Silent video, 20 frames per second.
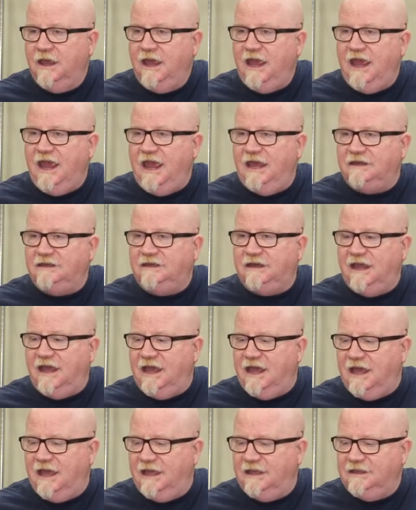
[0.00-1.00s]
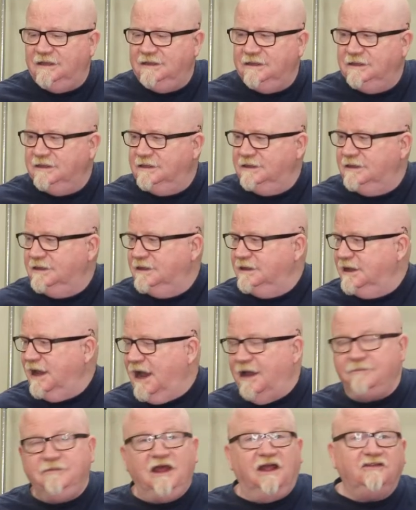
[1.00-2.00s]
And, uh,
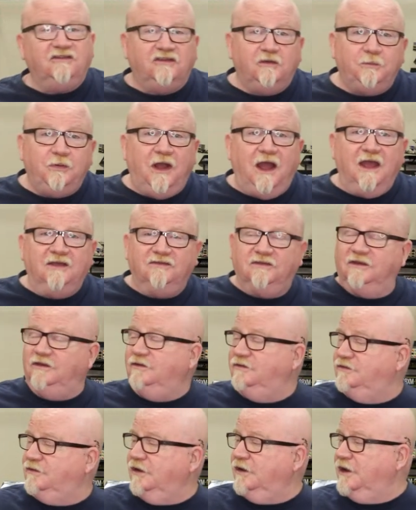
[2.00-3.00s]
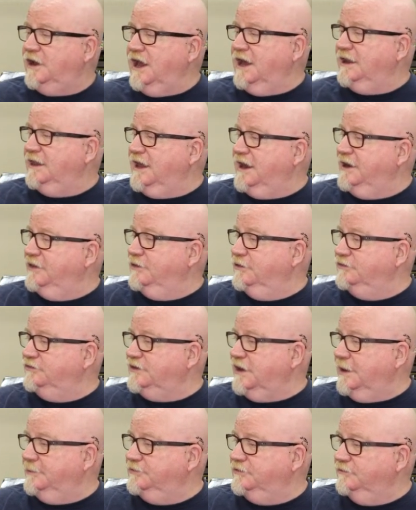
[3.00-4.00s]
I'm not surprised that you got a lot of those
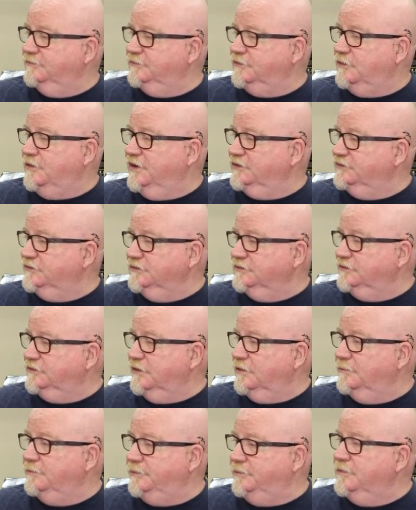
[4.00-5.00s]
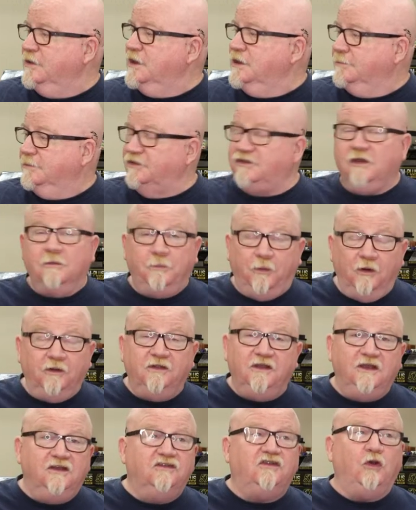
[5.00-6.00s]
types of questions. So, but the important
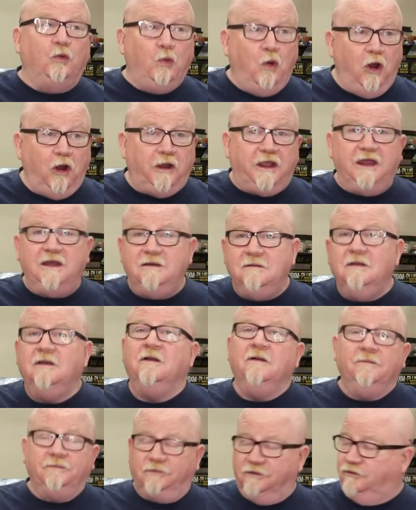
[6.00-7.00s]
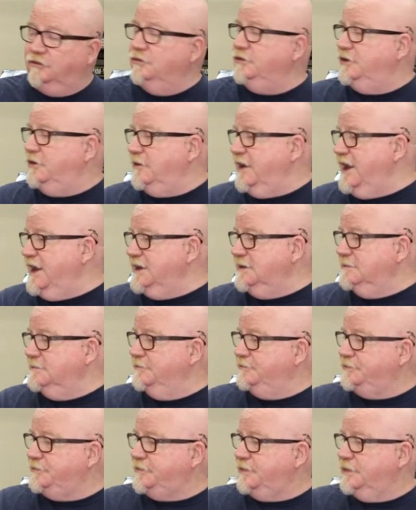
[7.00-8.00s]
thing is you're working, doing great.
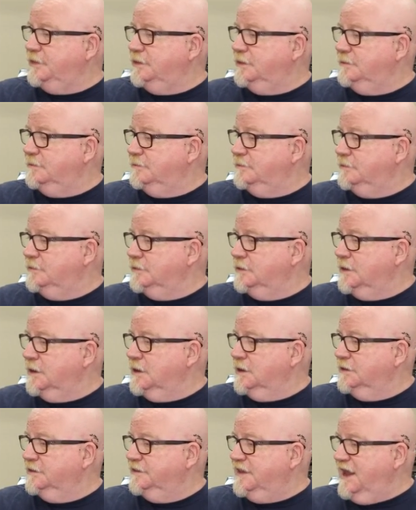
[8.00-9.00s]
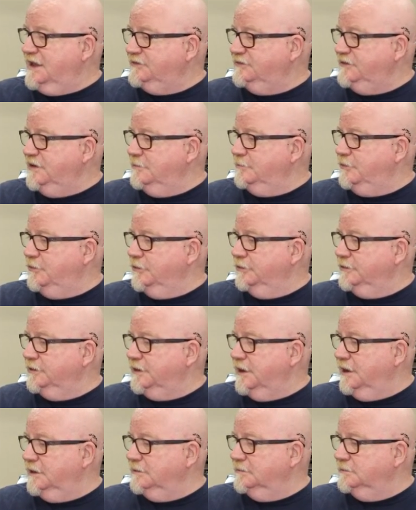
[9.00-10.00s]
That's the important thing.